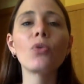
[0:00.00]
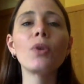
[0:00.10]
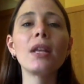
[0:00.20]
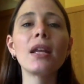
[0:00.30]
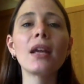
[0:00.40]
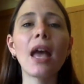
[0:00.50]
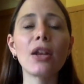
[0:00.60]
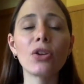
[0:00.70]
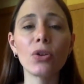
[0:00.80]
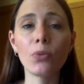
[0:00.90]
reading
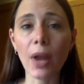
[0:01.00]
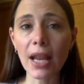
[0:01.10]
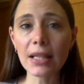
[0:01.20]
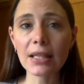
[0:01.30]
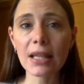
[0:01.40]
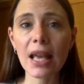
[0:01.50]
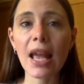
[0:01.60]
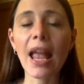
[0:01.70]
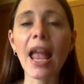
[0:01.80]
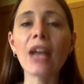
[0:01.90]
at a good rate,
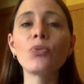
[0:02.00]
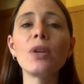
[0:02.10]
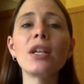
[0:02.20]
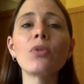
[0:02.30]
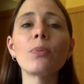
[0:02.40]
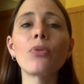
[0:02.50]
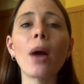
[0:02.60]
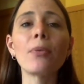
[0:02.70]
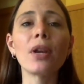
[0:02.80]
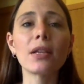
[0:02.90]
and reading with
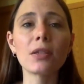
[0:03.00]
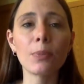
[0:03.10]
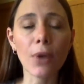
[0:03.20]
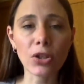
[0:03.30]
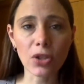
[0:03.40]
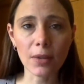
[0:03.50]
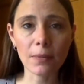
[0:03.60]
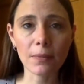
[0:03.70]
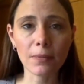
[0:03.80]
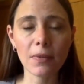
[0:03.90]
proper expression.
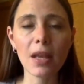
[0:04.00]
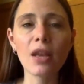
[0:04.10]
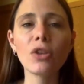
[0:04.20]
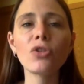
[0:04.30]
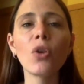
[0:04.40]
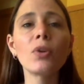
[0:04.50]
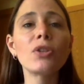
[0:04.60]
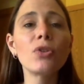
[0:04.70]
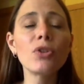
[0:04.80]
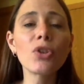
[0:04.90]
So
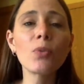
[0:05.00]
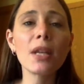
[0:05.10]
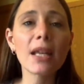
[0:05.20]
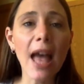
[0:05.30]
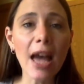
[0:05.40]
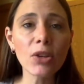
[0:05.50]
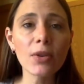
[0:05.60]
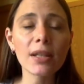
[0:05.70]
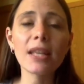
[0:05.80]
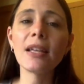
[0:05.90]
when students are reading
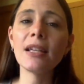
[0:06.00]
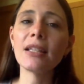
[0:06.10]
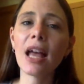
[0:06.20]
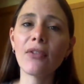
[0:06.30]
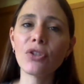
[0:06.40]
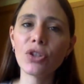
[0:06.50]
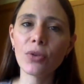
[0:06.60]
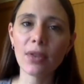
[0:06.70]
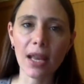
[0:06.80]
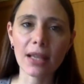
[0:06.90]
accurately, they need to have
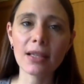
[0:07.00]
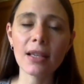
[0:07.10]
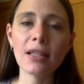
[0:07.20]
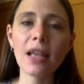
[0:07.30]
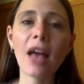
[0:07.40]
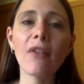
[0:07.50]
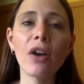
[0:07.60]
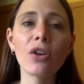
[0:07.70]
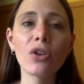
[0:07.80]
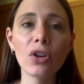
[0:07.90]
2 things. They need to have
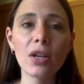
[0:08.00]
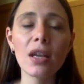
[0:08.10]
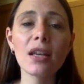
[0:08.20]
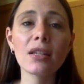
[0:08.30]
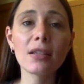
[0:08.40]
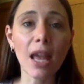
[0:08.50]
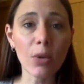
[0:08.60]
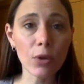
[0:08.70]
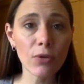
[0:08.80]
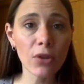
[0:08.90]
a good
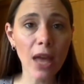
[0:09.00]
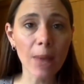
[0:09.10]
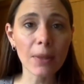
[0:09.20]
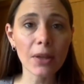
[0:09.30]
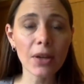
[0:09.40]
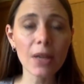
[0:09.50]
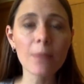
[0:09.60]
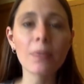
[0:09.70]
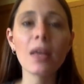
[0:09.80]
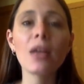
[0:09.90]
sight word
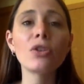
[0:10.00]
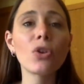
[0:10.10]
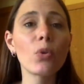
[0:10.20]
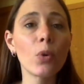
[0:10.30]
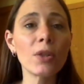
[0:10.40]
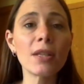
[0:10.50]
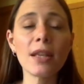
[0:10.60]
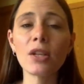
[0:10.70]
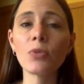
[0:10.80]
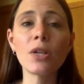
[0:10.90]
vocabulary, so words that
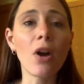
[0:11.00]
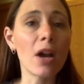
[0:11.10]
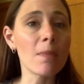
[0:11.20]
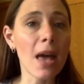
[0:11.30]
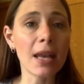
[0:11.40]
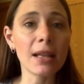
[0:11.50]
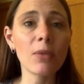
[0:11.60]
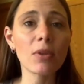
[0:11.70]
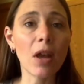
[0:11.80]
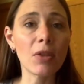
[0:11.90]
they can read
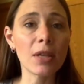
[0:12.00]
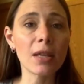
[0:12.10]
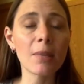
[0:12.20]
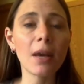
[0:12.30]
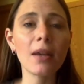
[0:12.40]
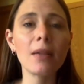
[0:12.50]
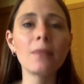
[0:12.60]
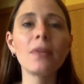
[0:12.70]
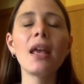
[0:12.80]
automatically without thinking about it,